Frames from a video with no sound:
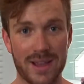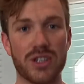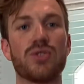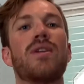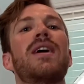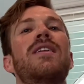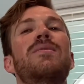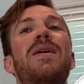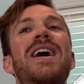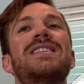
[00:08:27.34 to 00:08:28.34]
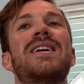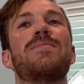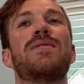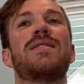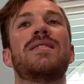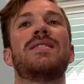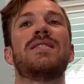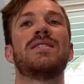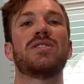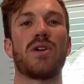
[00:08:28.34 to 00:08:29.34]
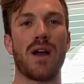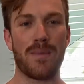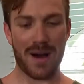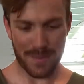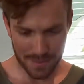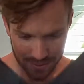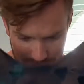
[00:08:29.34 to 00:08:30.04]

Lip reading: and short head of the bicep. So come up,